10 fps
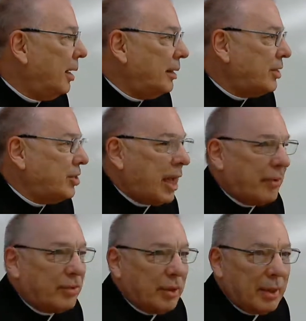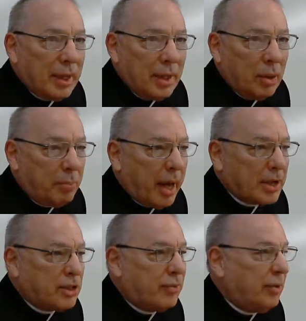that you have to,
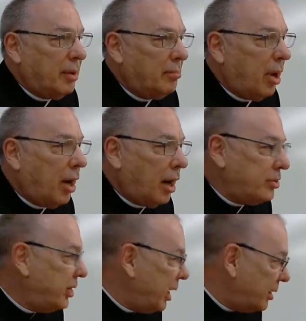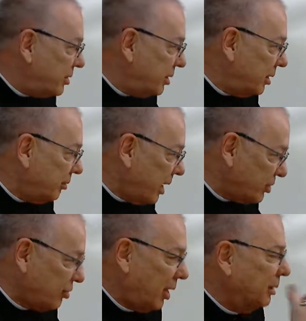pass through the bar to get to the
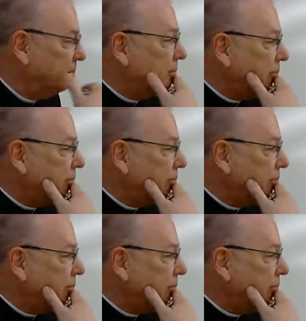restaurant.